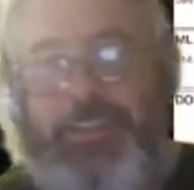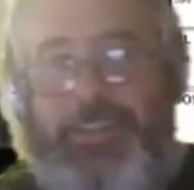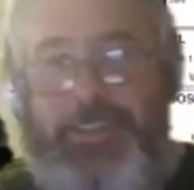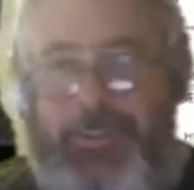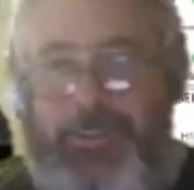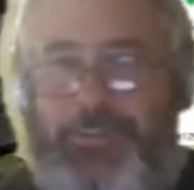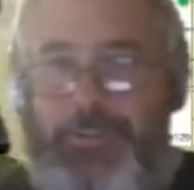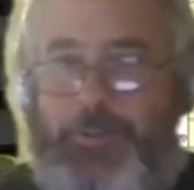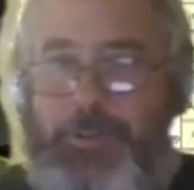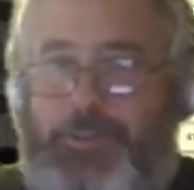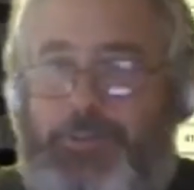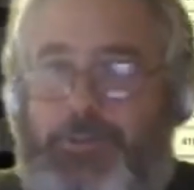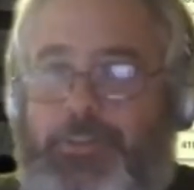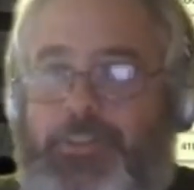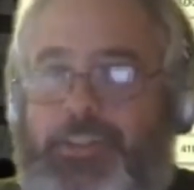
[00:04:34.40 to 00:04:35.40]
so we're
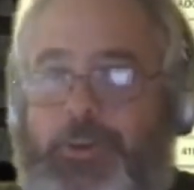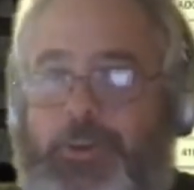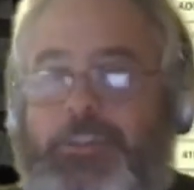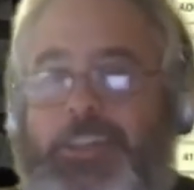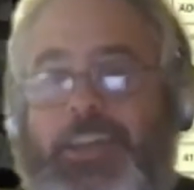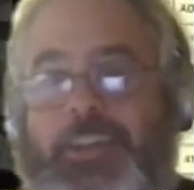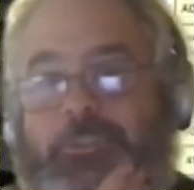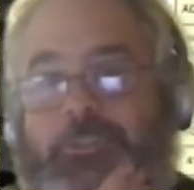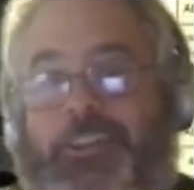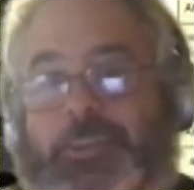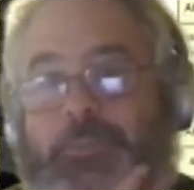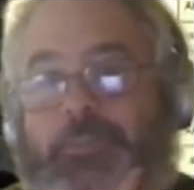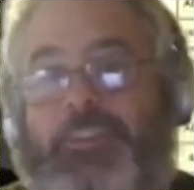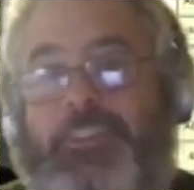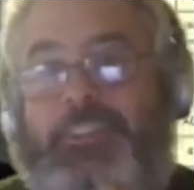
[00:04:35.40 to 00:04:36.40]
doing the lockdown
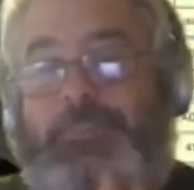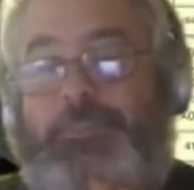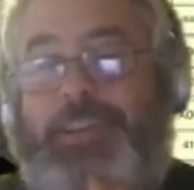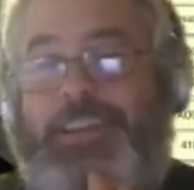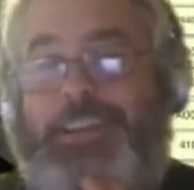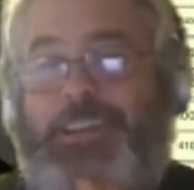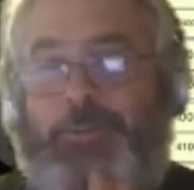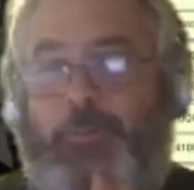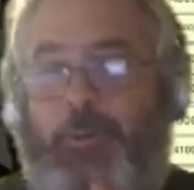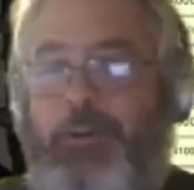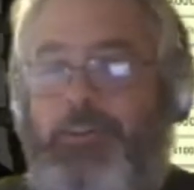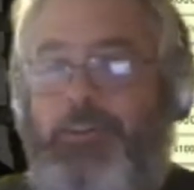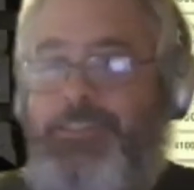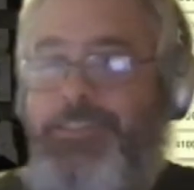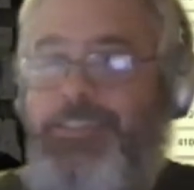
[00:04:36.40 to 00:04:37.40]
dream. So it's been a little
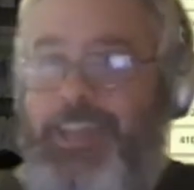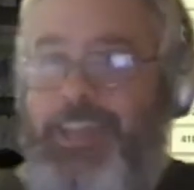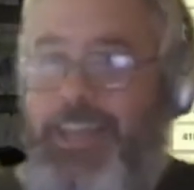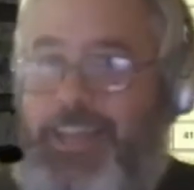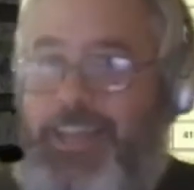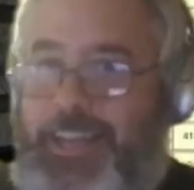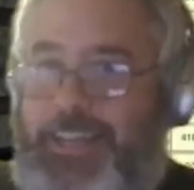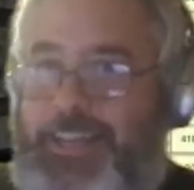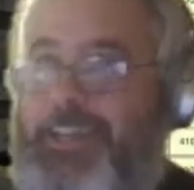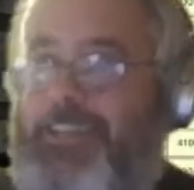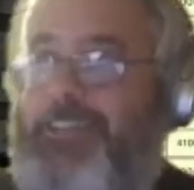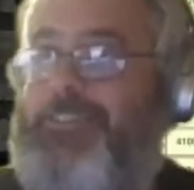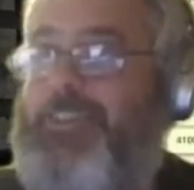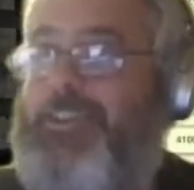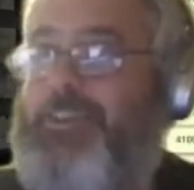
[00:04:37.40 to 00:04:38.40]
while since I had a haircut
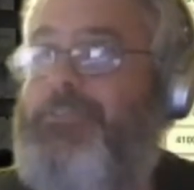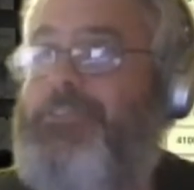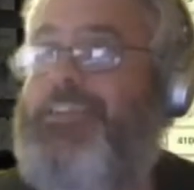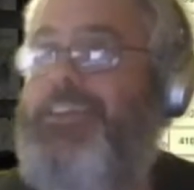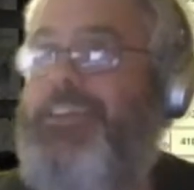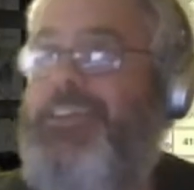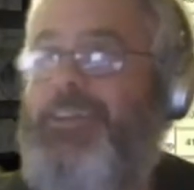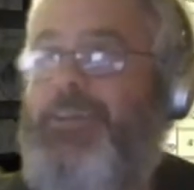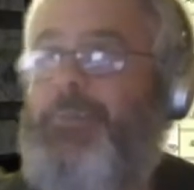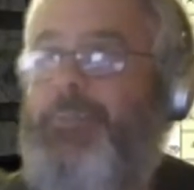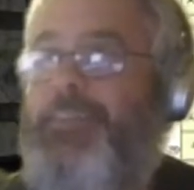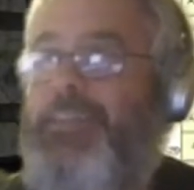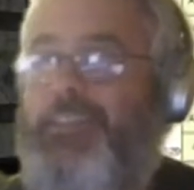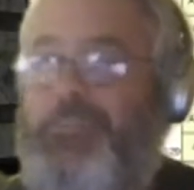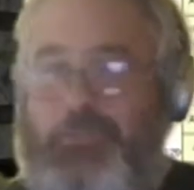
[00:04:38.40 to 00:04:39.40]
and stuff, but
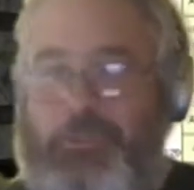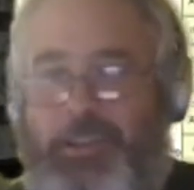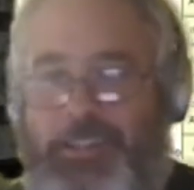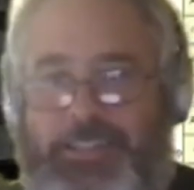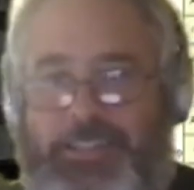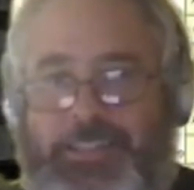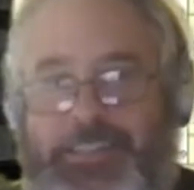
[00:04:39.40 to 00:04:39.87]
that's right.